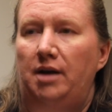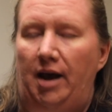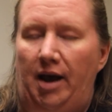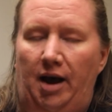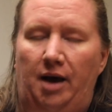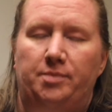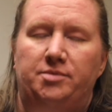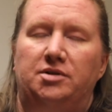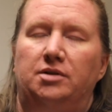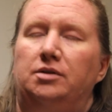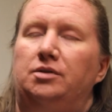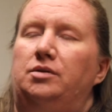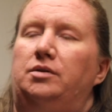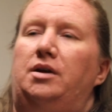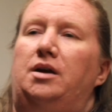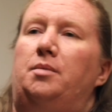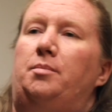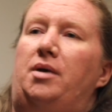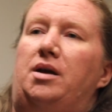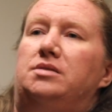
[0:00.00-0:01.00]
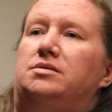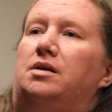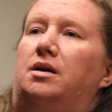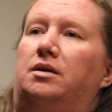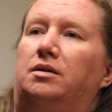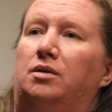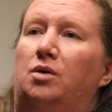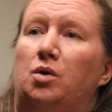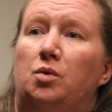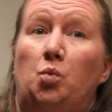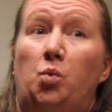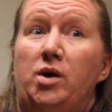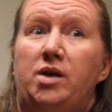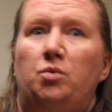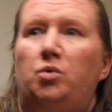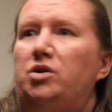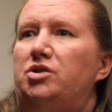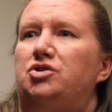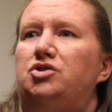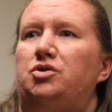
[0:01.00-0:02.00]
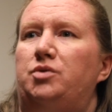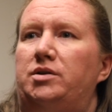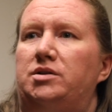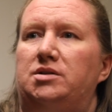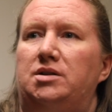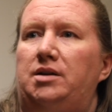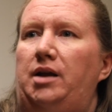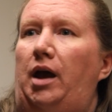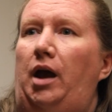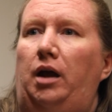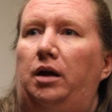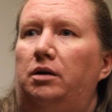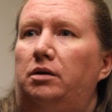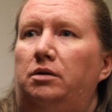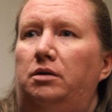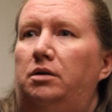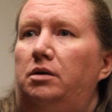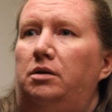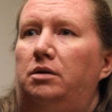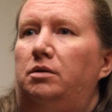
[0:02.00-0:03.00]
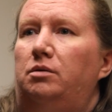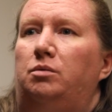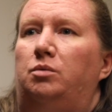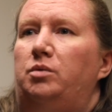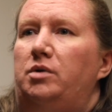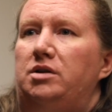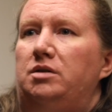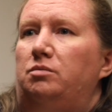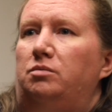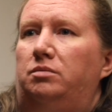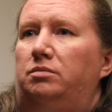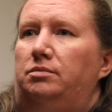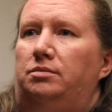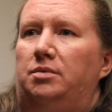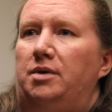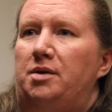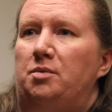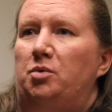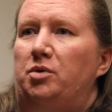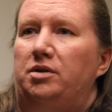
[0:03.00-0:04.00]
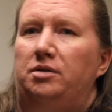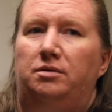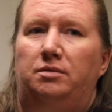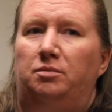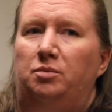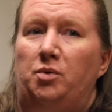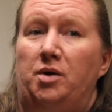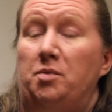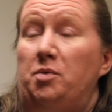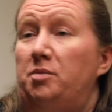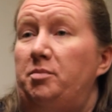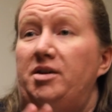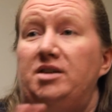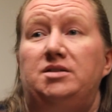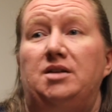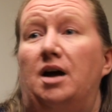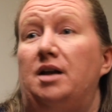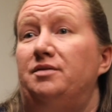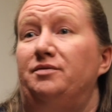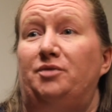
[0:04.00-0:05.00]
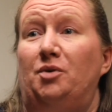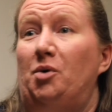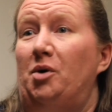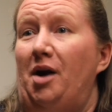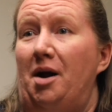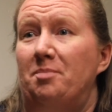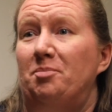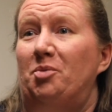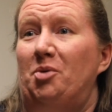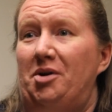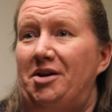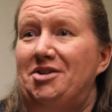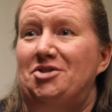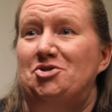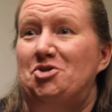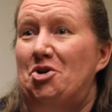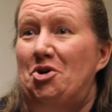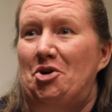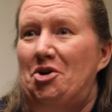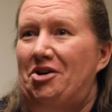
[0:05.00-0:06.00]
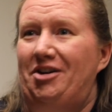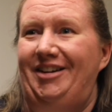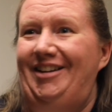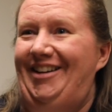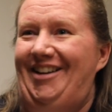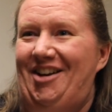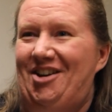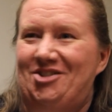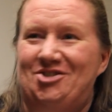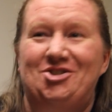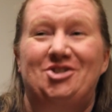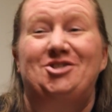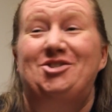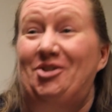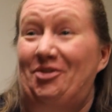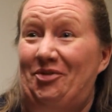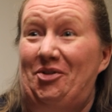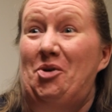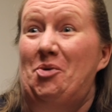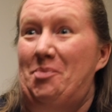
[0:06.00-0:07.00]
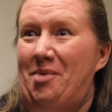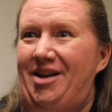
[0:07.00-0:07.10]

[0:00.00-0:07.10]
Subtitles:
Absolutely amazing. We wouldn't do it today. We would be done for, I'm pretty sure, in just a few